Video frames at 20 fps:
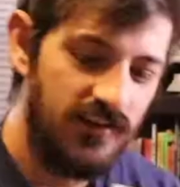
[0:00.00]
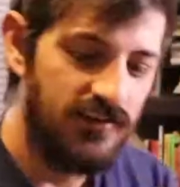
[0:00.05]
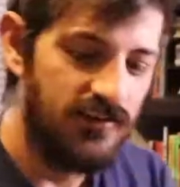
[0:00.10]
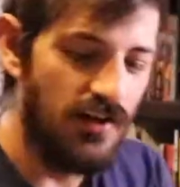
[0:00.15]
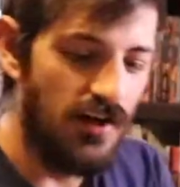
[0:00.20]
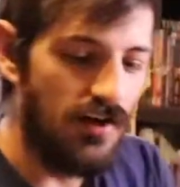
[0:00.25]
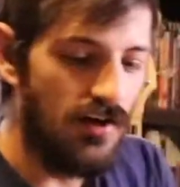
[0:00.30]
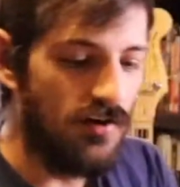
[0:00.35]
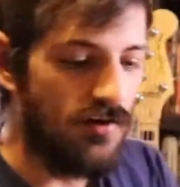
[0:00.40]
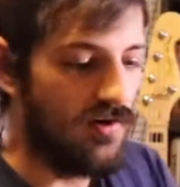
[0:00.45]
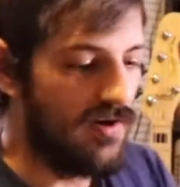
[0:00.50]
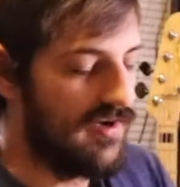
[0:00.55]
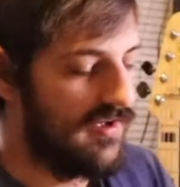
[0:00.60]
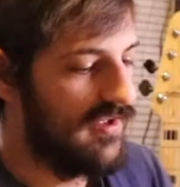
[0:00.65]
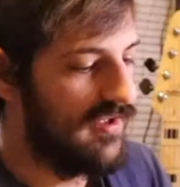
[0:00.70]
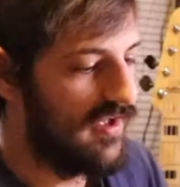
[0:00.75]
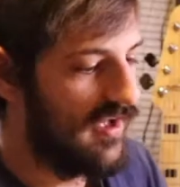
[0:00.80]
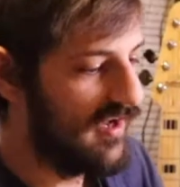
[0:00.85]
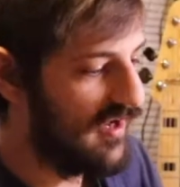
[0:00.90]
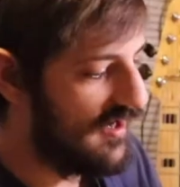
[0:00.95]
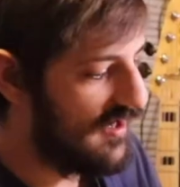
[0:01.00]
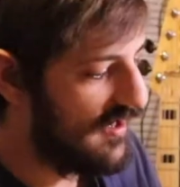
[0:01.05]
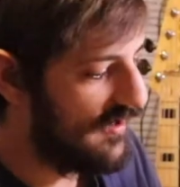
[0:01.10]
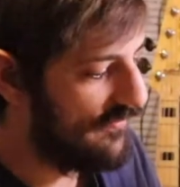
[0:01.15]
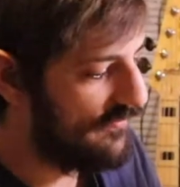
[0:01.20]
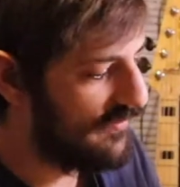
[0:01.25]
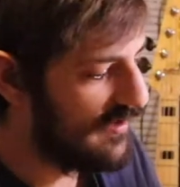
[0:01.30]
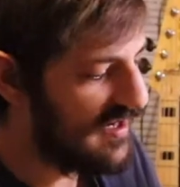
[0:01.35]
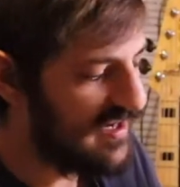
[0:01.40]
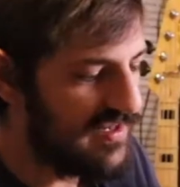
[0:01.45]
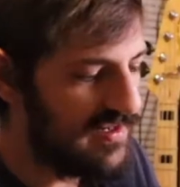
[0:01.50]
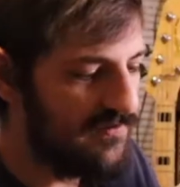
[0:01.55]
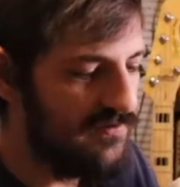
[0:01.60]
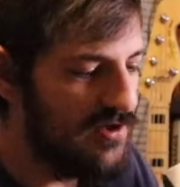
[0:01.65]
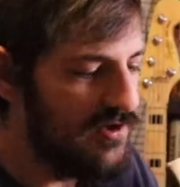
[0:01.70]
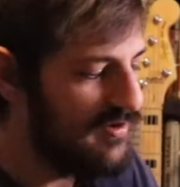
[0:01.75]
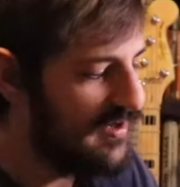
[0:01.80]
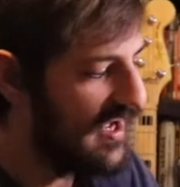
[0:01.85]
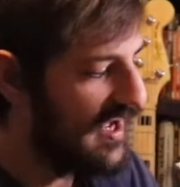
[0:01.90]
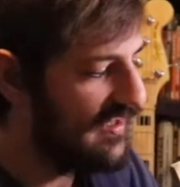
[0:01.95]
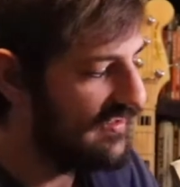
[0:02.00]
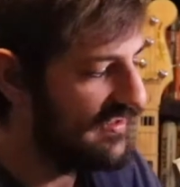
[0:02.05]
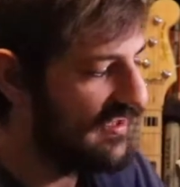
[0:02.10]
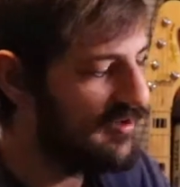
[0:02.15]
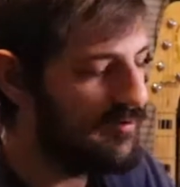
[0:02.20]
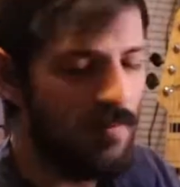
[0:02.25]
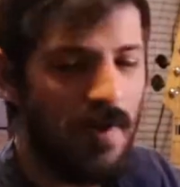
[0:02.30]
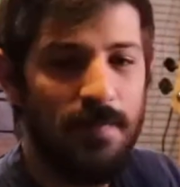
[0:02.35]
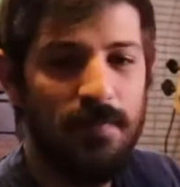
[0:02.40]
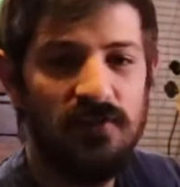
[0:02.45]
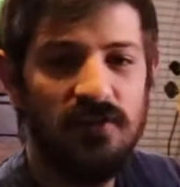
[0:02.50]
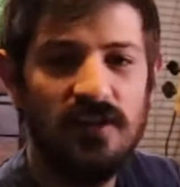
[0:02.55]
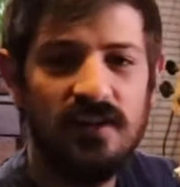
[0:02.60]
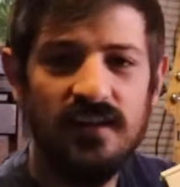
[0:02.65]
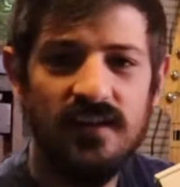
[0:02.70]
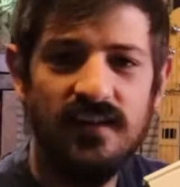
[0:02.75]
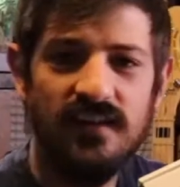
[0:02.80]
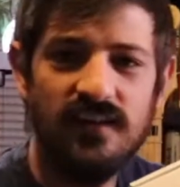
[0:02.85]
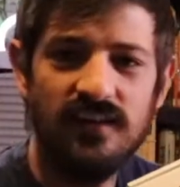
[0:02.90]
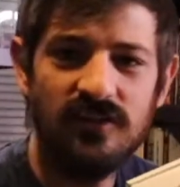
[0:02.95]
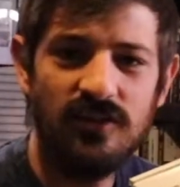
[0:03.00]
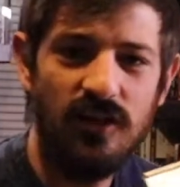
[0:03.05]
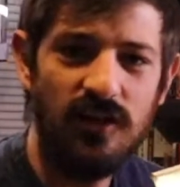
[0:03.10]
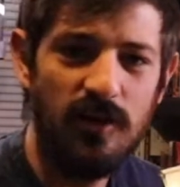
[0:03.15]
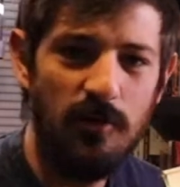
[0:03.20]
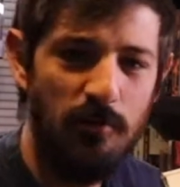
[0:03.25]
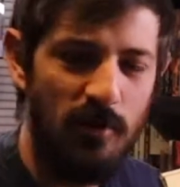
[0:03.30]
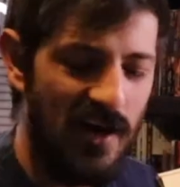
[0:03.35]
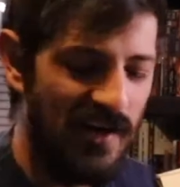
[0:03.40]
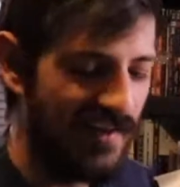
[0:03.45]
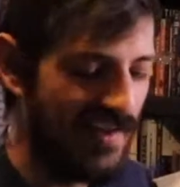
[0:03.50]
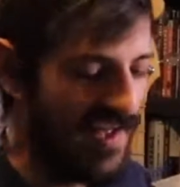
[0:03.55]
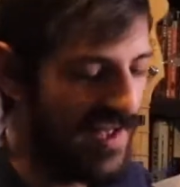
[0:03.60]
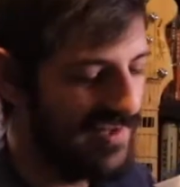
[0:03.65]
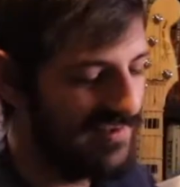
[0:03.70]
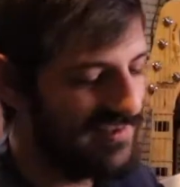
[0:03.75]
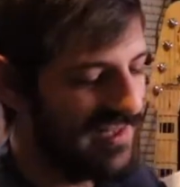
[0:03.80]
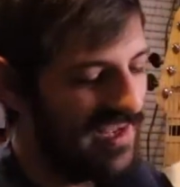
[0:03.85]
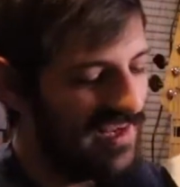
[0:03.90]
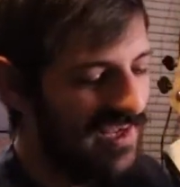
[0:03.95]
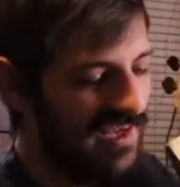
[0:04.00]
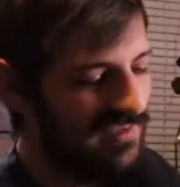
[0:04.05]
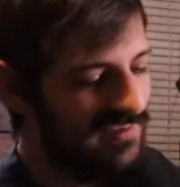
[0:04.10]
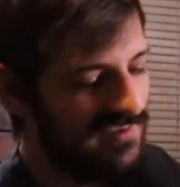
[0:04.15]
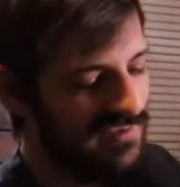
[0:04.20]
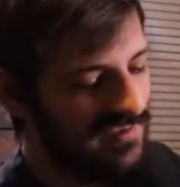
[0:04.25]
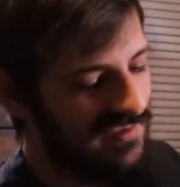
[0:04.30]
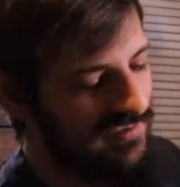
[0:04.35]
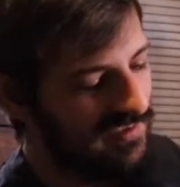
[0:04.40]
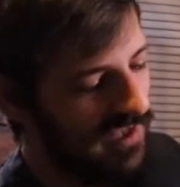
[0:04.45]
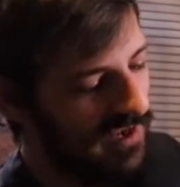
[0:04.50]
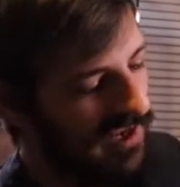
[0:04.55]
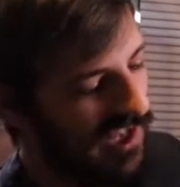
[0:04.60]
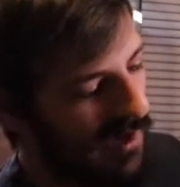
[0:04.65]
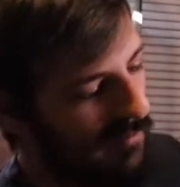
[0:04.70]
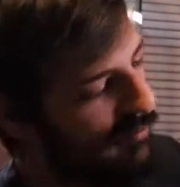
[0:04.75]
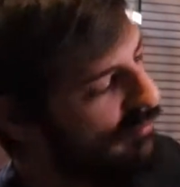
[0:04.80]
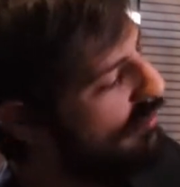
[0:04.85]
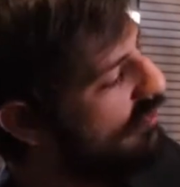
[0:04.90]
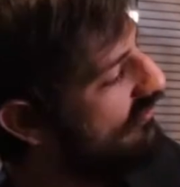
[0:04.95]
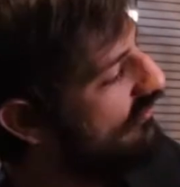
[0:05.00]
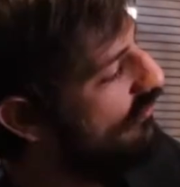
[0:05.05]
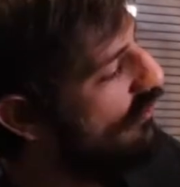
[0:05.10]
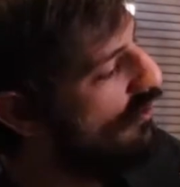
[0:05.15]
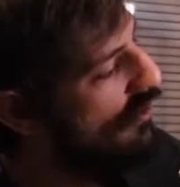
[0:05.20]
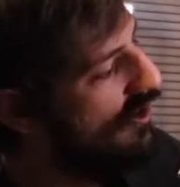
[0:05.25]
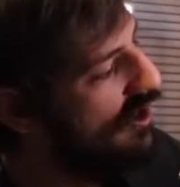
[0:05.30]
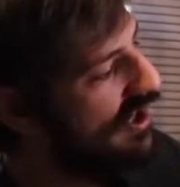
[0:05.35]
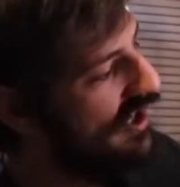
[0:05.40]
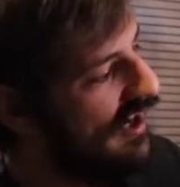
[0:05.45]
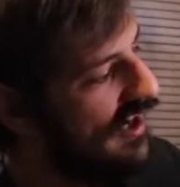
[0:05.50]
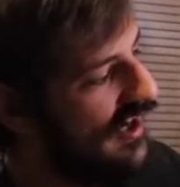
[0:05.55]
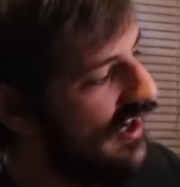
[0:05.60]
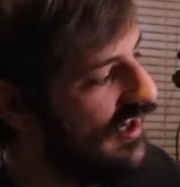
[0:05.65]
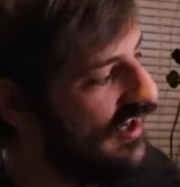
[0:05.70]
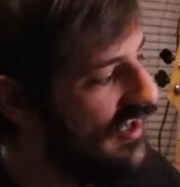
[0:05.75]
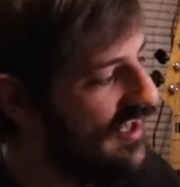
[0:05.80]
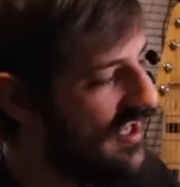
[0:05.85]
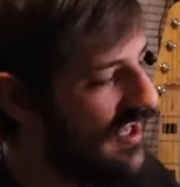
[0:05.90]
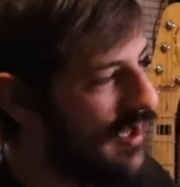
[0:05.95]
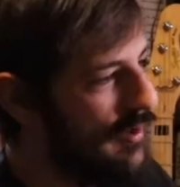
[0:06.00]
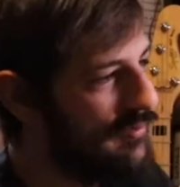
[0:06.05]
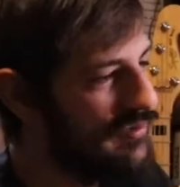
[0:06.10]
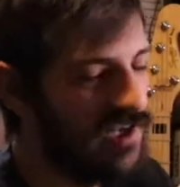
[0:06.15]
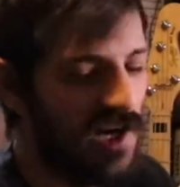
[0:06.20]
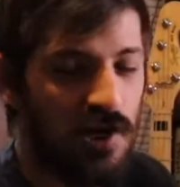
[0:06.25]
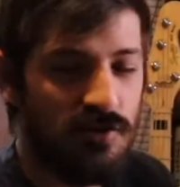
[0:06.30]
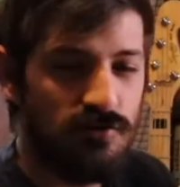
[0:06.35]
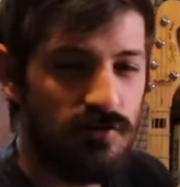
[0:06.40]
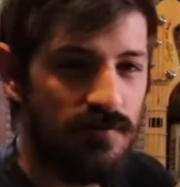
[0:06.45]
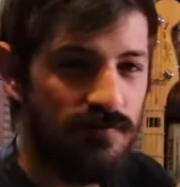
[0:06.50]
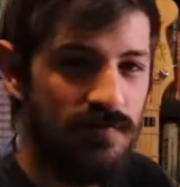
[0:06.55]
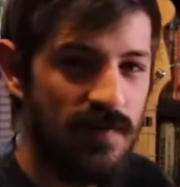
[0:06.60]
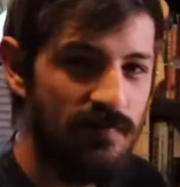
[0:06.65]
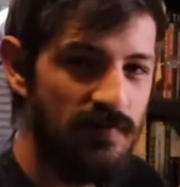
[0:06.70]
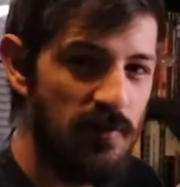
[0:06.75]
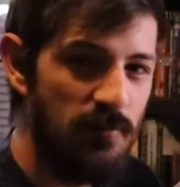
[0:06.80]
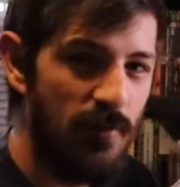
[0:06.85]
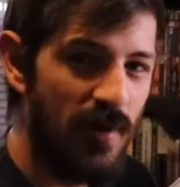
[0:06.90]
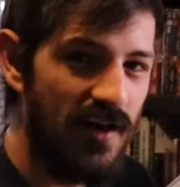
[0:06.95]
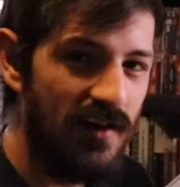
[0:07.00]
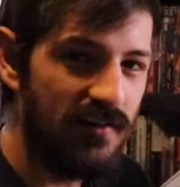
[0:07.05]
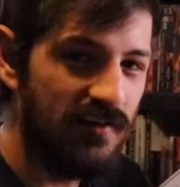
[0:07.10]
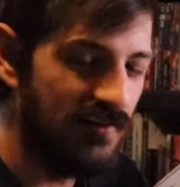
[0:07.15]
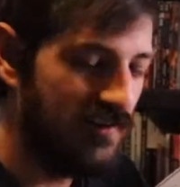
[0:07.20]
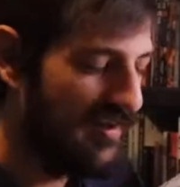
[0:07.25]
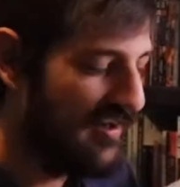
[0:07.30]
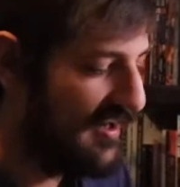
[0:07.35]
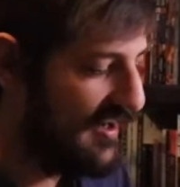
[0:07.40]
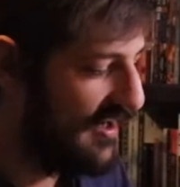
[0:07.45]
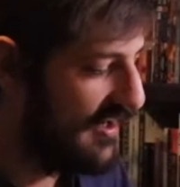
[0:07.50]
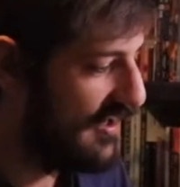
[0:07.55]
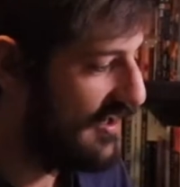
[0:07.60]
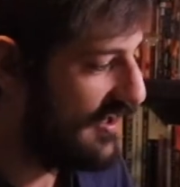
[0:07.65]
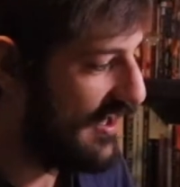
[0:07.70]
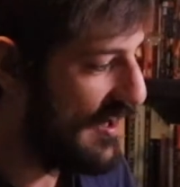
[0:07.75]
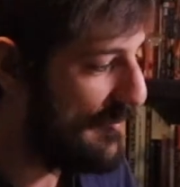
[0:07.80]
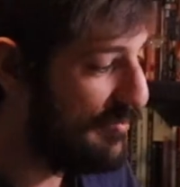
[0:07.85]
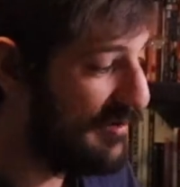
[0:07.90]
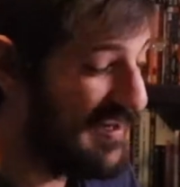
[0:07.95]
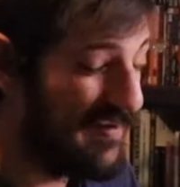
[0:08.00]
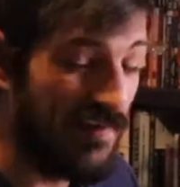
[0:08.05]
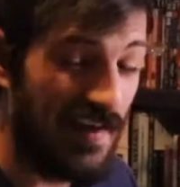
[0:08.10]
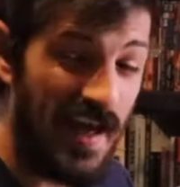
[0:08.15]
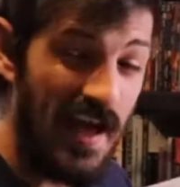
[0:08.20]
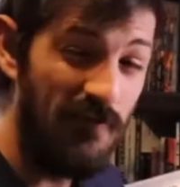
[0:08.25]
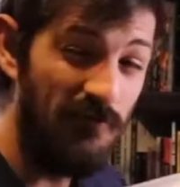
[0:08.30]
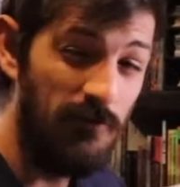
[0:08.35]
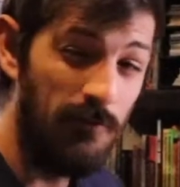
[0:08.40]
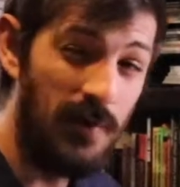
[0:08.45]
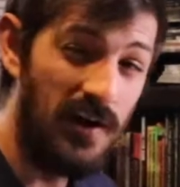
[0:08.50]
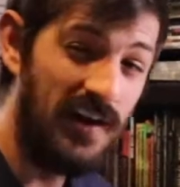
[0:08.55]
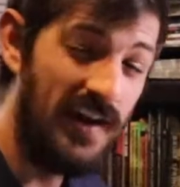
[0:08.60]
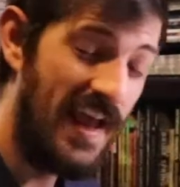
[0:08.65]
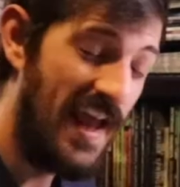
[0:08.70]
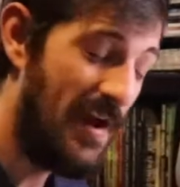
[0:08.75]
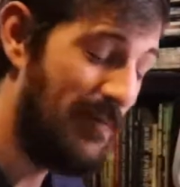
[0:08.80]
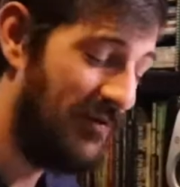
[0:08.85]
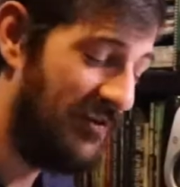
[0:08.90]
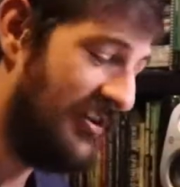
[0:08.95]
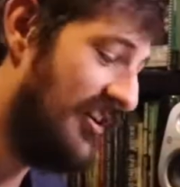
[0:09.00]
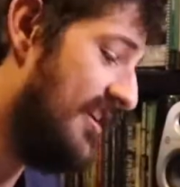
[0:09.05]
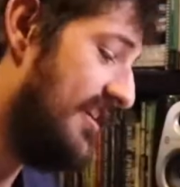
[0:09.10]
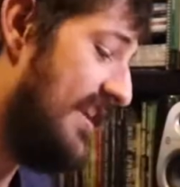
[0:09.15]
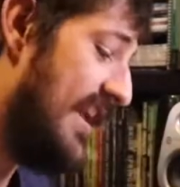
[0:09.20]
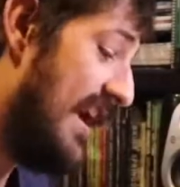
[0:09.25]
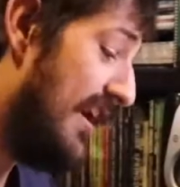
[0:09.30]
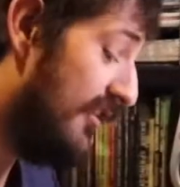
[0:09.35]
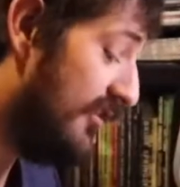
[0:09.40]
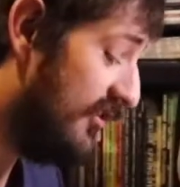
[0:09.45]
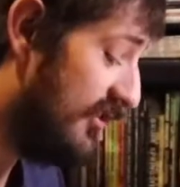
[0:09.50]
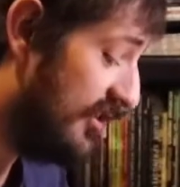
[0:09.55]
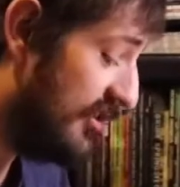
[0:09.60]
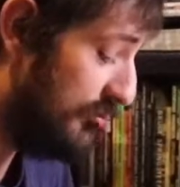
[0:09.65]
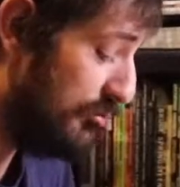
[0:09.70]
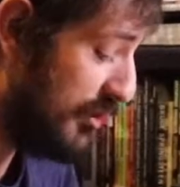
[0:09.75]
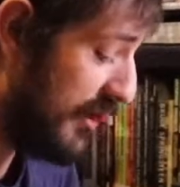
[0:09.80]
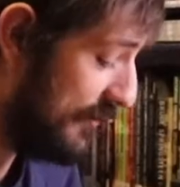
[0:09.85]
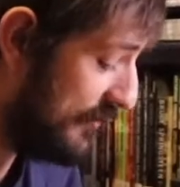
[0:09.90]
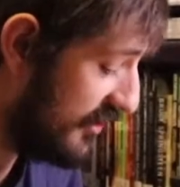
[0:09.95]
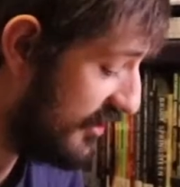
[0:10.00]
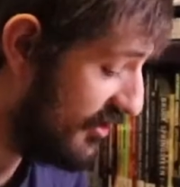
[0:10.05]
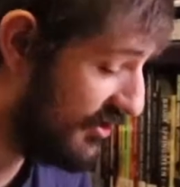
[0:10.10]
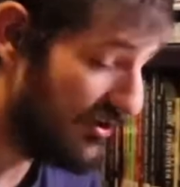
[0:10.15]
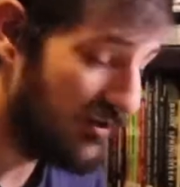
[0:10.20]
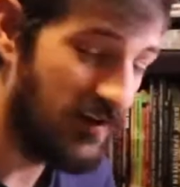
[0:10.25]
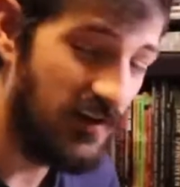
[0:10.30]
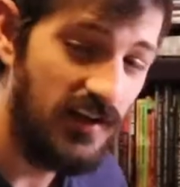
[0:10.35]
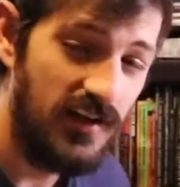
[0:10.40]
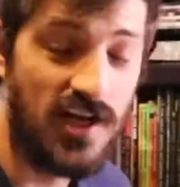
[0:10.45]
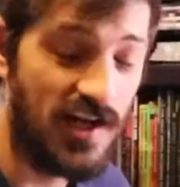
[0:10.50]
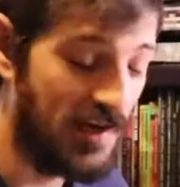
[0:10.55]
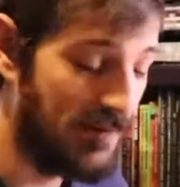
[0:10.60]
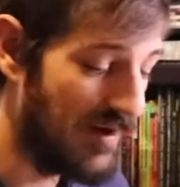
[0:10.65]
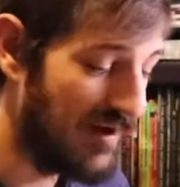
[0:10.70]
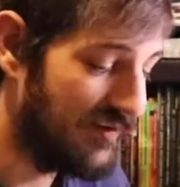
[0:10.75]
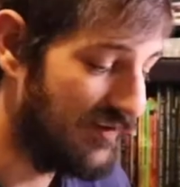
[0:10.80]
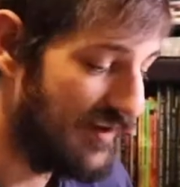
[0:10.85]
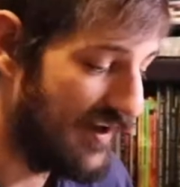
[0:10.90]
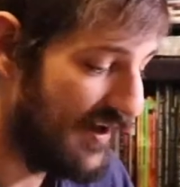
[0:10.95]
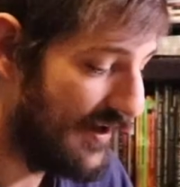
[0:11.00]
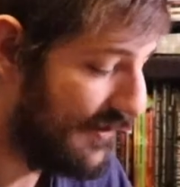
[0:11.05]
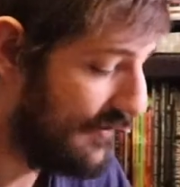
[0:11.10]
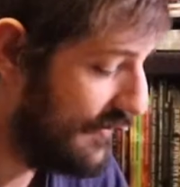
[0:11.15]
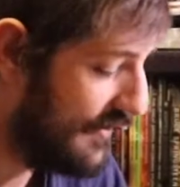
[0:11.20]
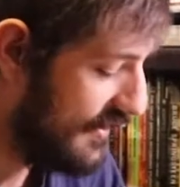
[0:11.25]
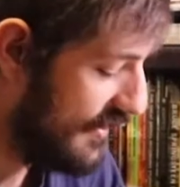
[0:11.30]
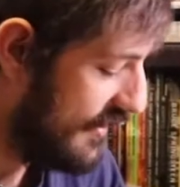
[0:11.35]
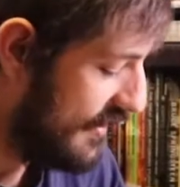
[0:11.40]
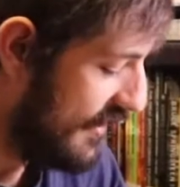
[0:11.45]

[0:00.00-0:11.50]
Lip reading: So, for any of you guys that are maybe looking into starting a podcast, I got this set up for, it was 150 bucks. I believe they have them on Amazon now, so you could probably go check them out there.